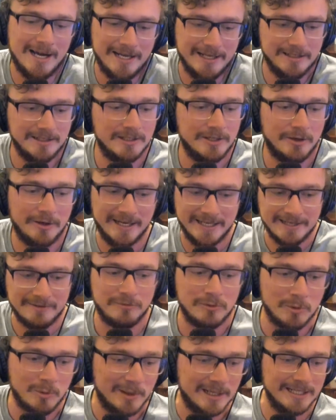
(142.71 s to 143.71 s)
you know, I
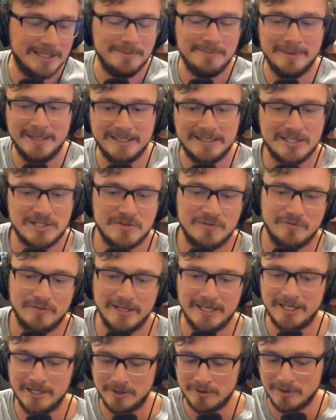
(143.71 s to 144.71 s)
never wanted to make this
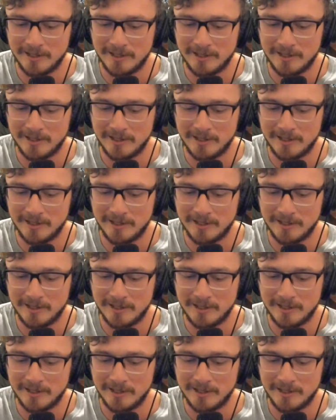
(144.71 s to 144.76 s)
video.